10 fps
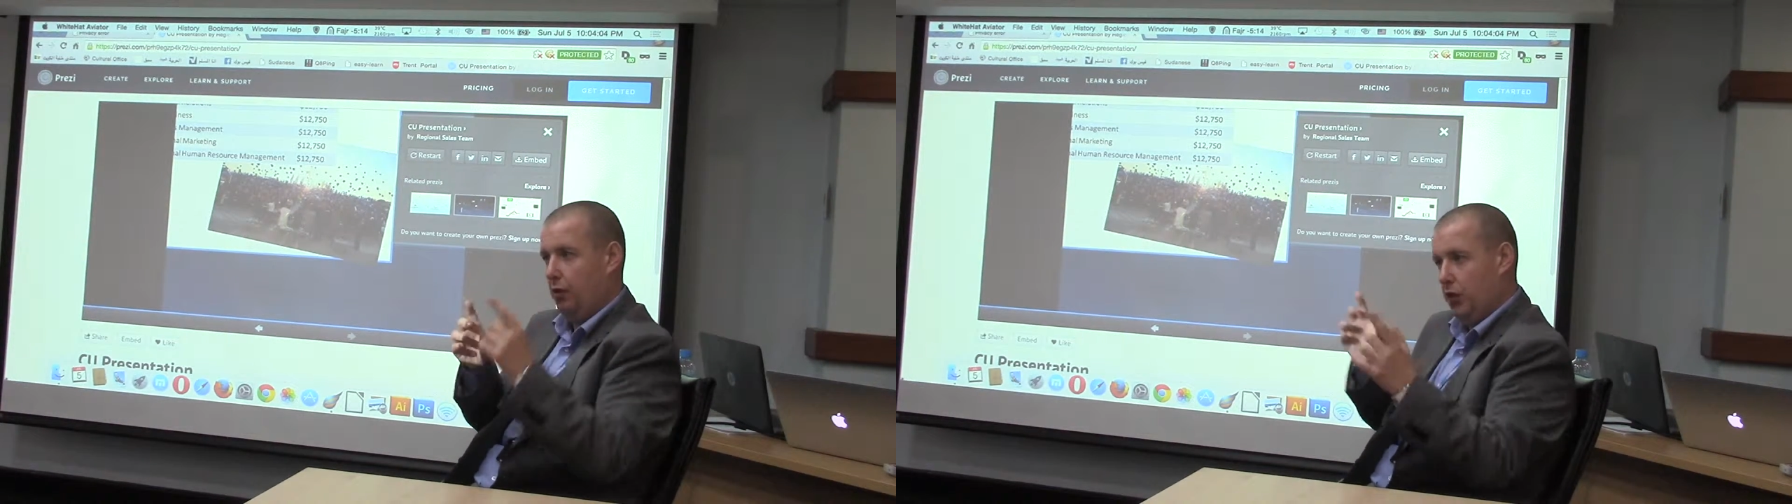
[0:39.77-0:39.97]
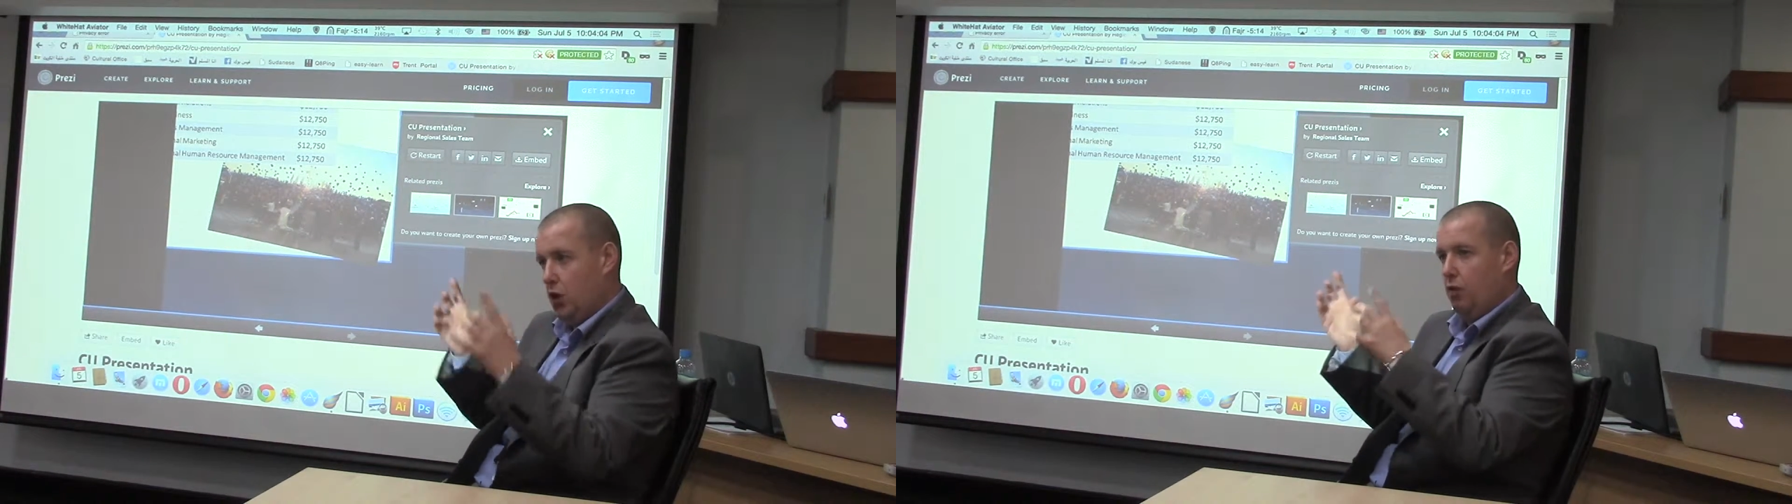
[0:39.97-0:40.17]

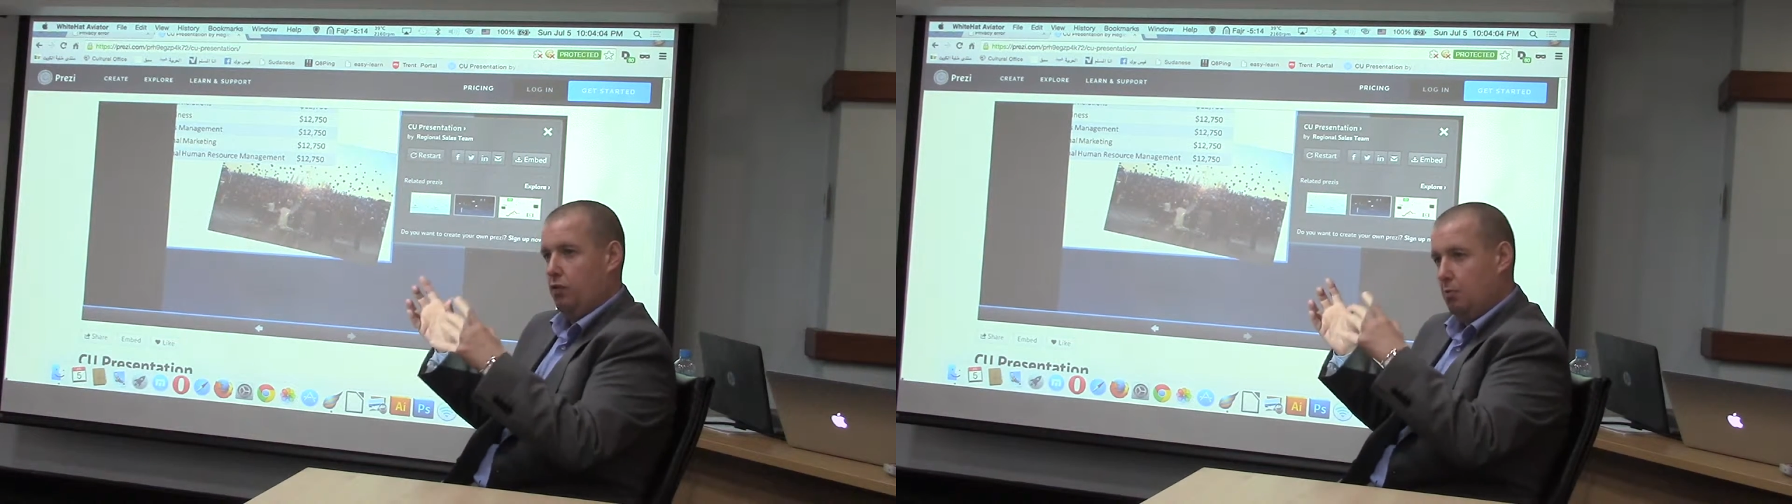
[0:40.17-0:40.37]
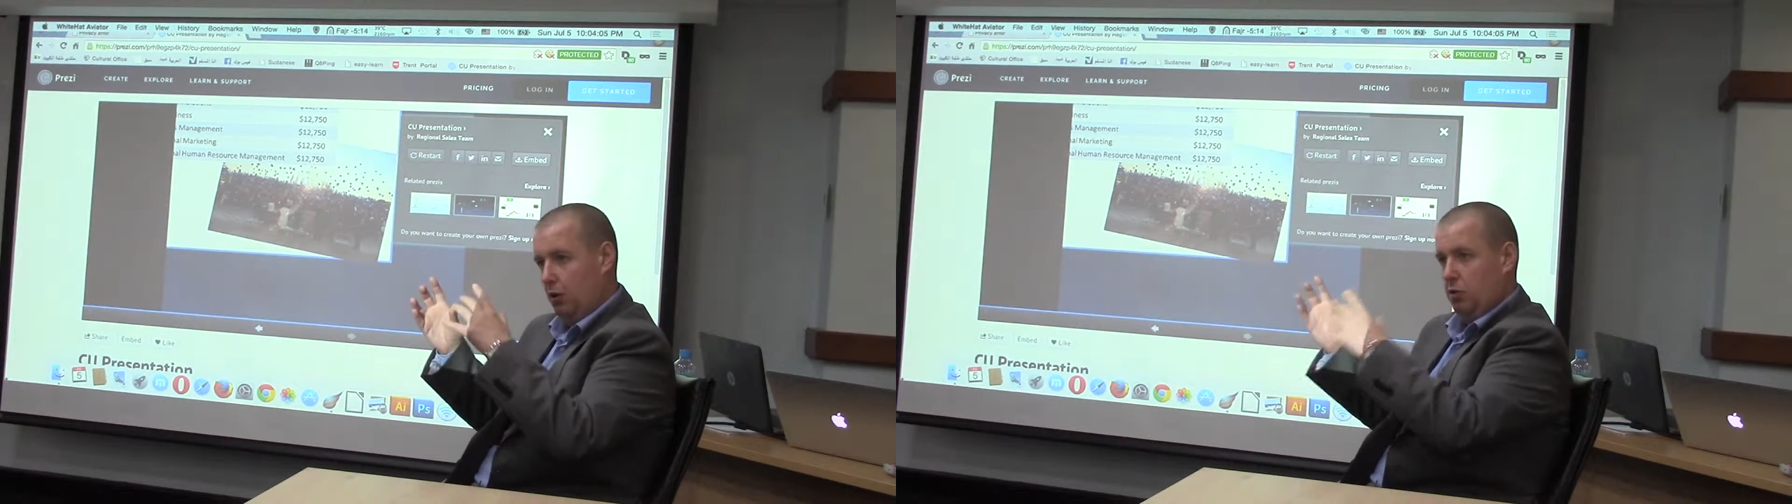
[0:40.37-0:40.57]
and the overall
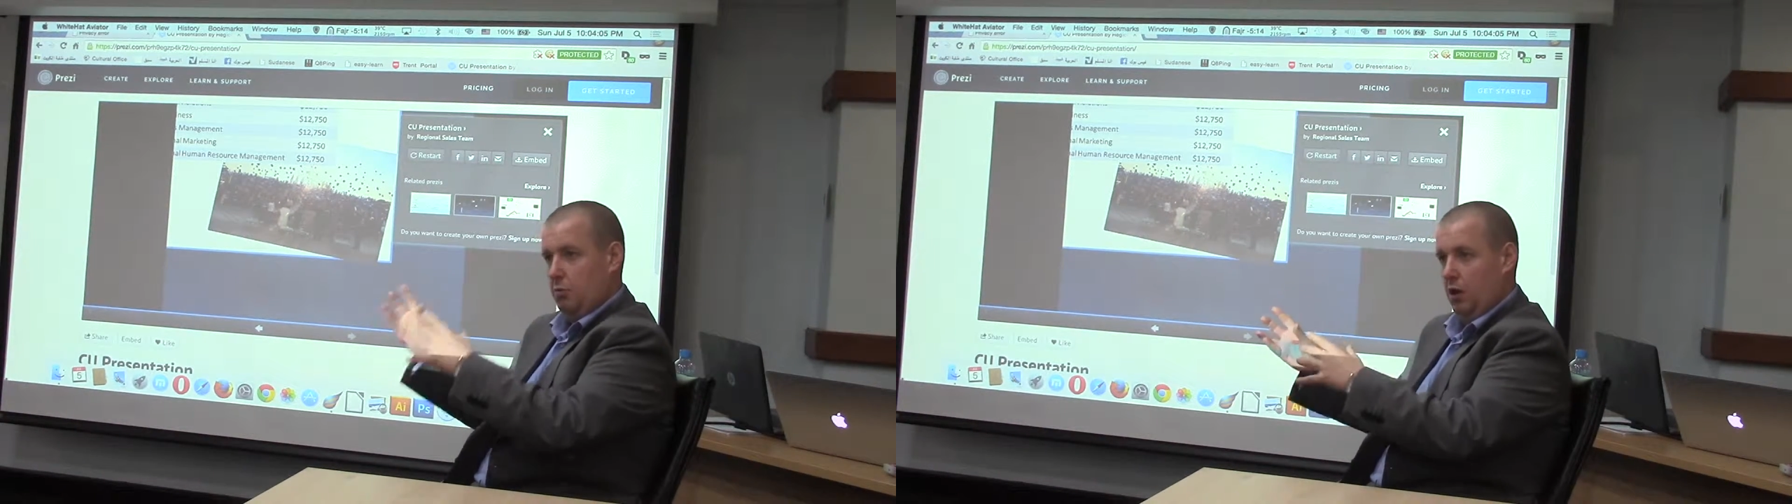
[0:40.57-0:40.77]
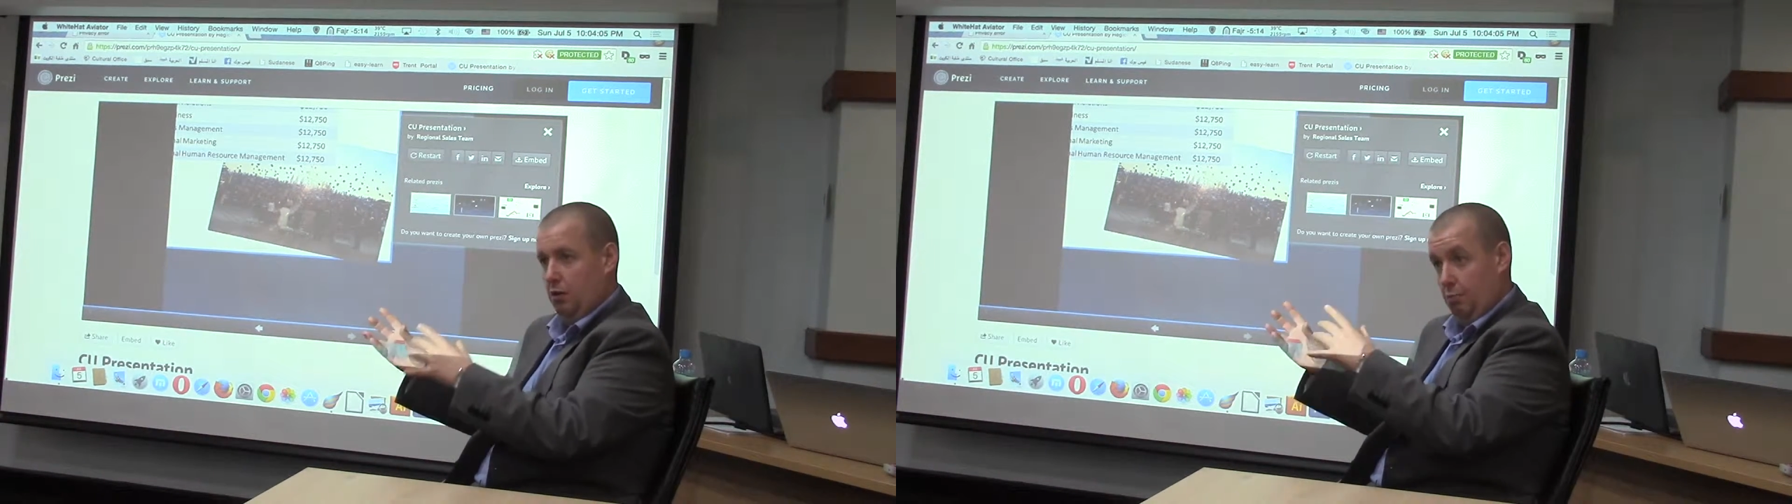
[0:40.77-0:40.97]

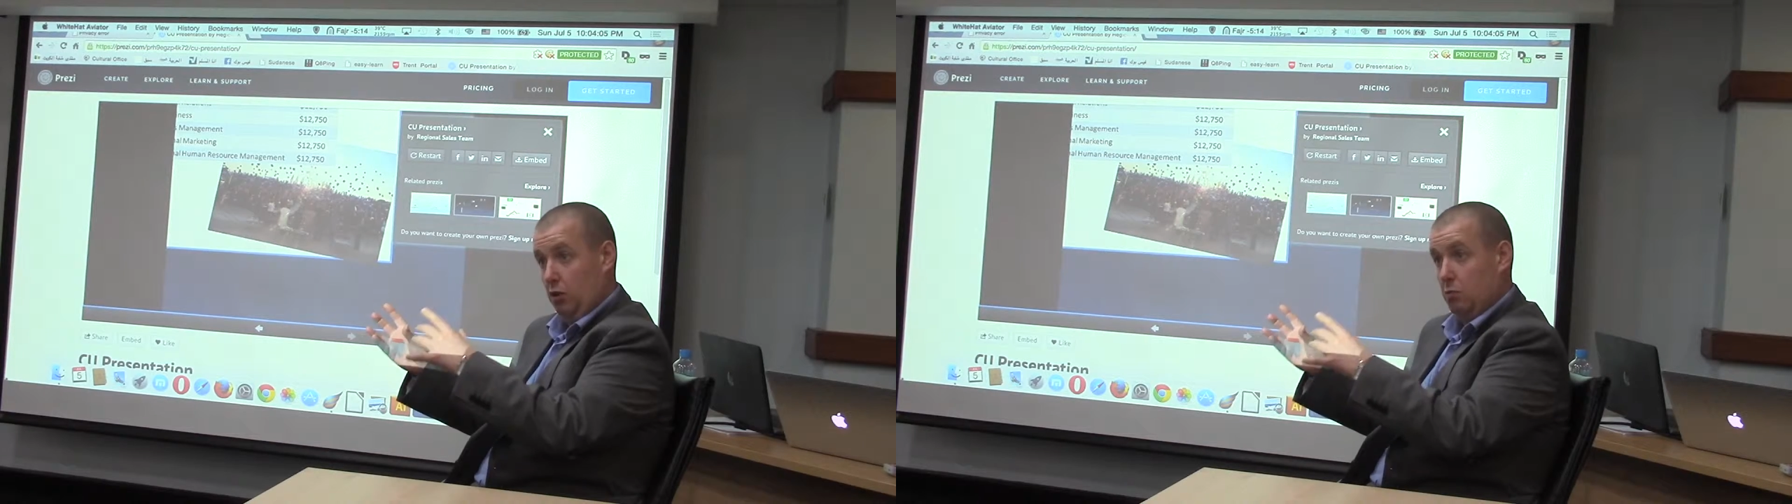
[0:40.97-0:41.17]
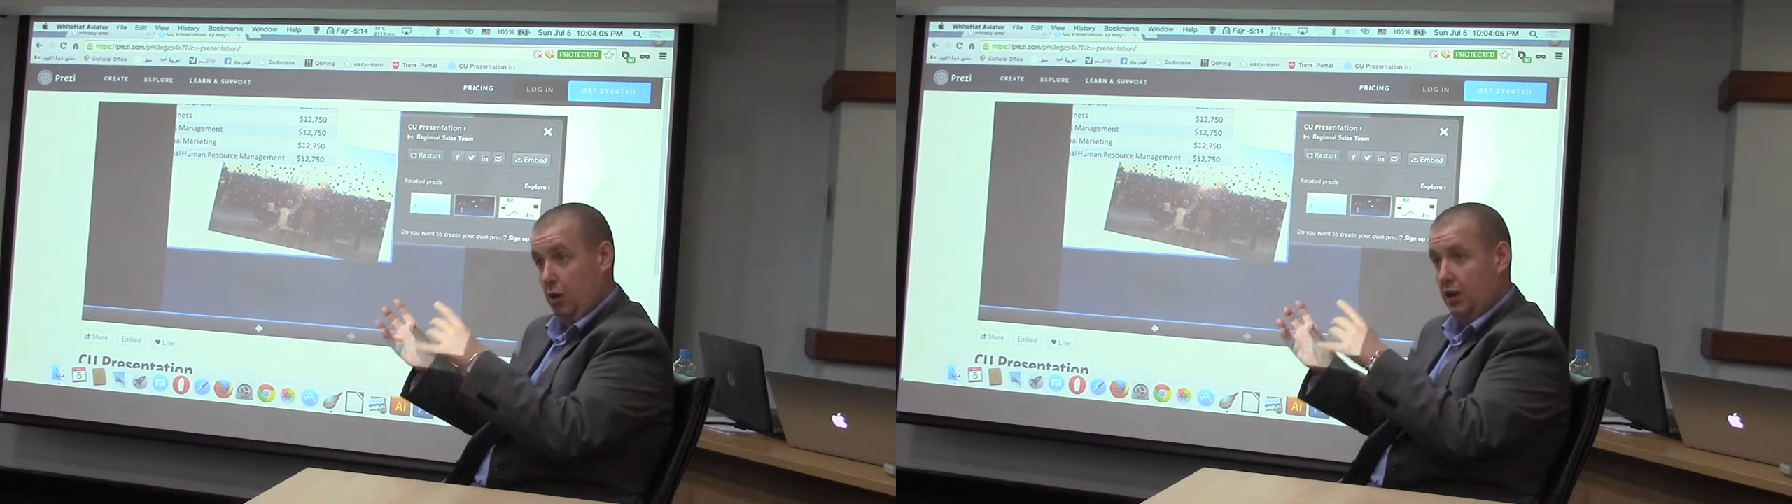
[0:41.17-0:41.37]

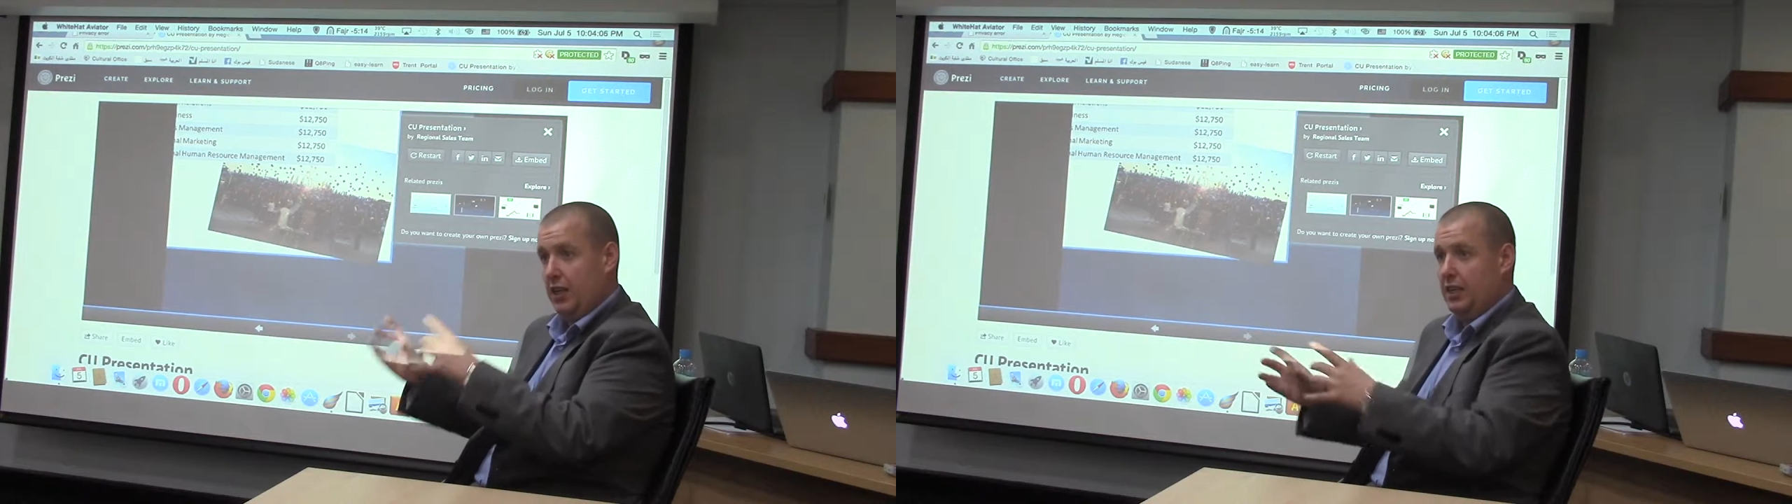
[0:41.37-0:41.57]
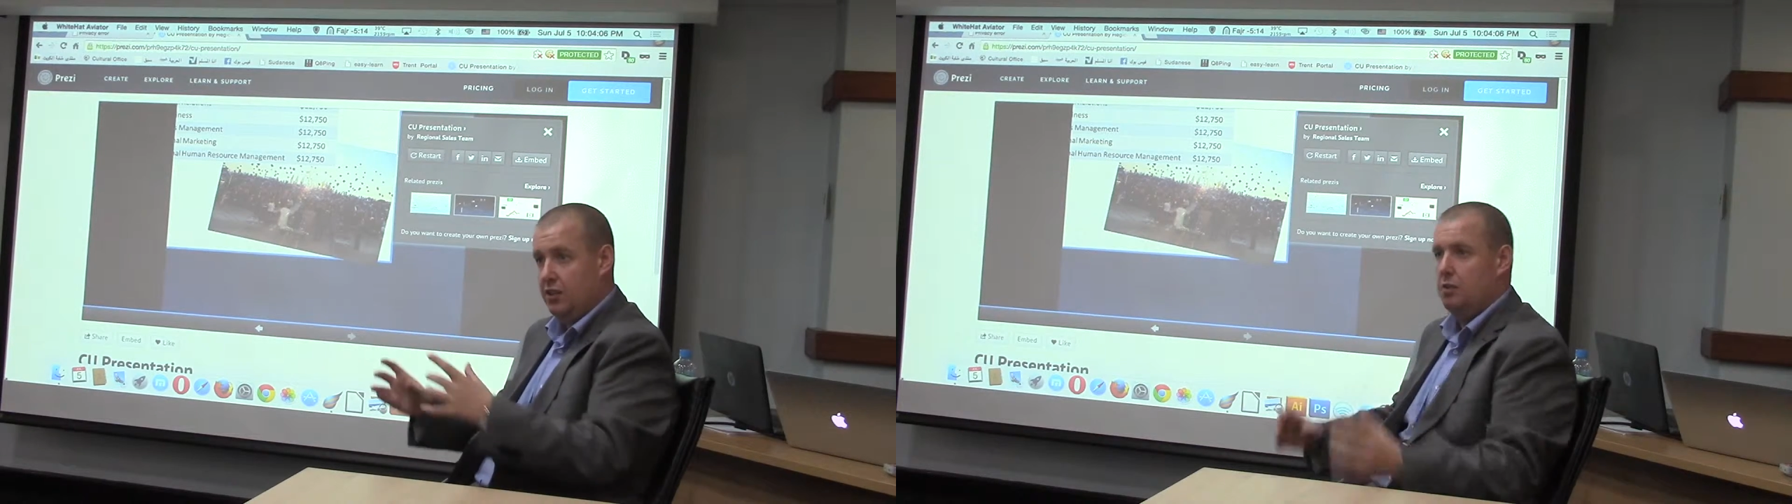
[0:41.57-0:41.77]
module mark needs to